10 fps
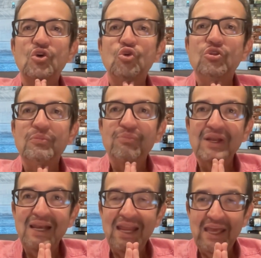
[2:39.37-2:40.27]
who the
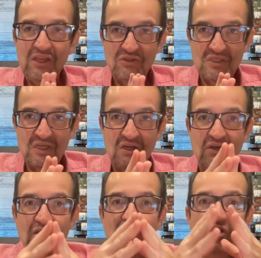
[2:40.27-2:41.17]
players are.
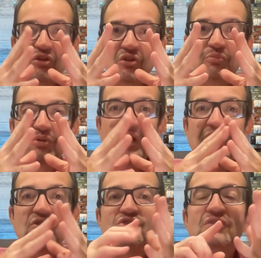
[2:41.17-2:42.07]
The
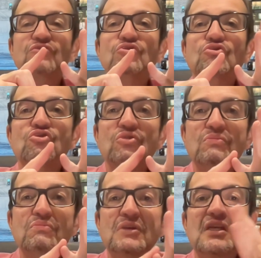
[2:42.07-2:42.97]
players, you have social
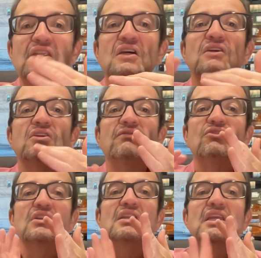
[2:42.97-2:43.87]
media, you have the
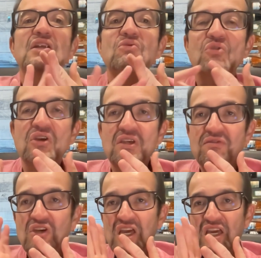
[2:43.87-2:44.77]
network, you have
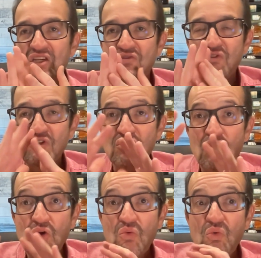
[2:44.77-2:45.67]
the hedge funds.
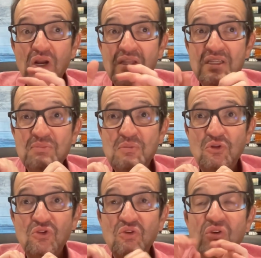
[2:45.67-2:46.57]
What are these people
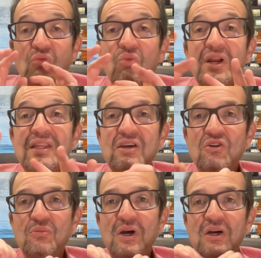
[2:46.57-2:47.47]
doing? What are they
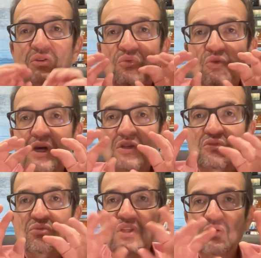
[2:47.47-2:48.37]
all about? What
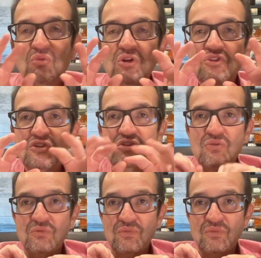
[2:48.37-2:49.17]
do they want to do?